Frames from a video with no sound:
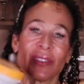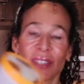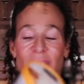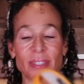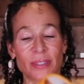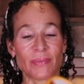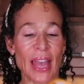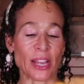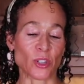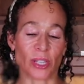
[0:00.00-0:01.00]
This is
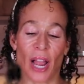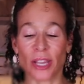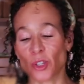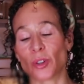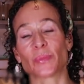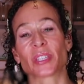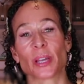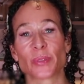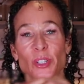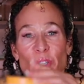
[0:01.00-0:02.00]
actually ice cream
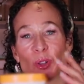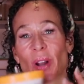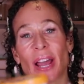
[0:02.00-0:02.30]
substitute.